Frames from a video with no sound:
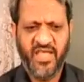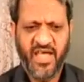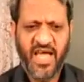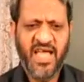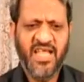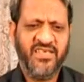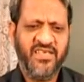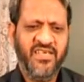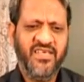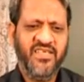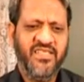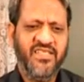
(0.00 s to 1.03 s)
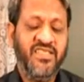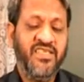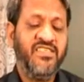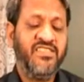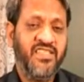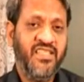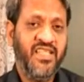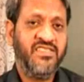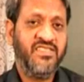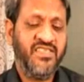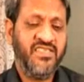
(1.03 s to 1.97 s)
And these
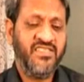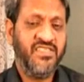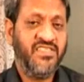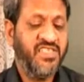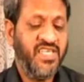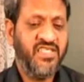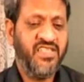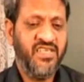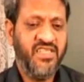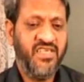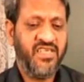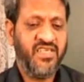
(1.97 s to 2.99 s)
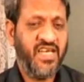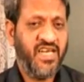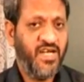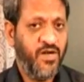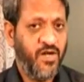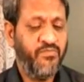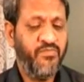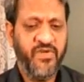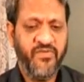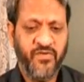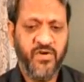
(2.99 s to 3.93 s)
lenses generally cannot
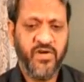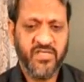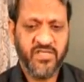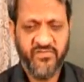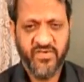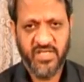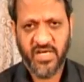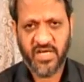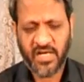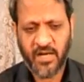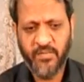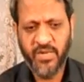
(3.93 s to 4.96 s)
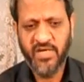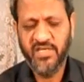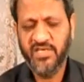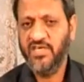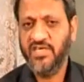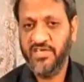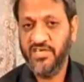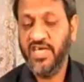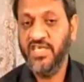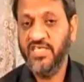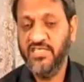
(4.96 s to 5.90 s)
be focused with the coupled
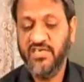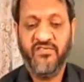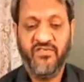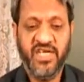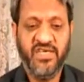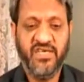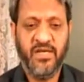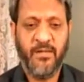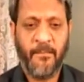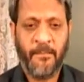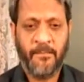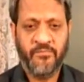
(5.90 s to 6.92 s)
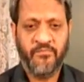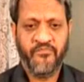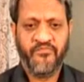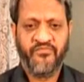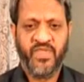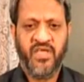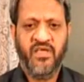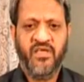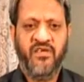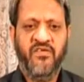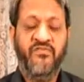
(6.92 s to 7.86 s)
range finder.
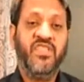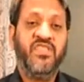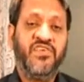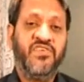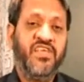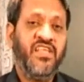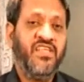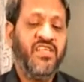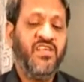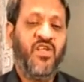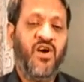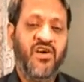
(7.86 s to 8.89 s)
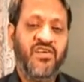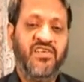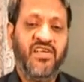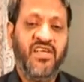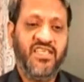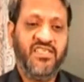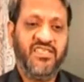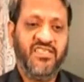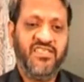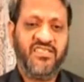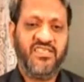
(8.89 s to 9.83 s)
With the really long
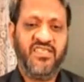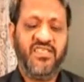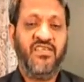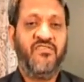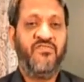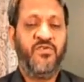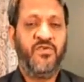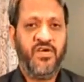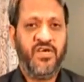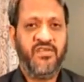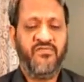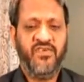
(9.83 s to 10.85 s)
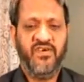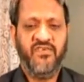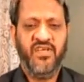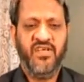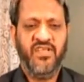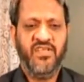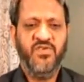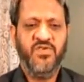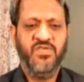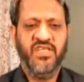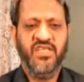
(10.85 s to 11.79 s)
lenses, the photographer will
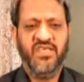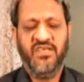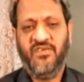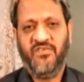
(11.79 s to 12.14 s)
usually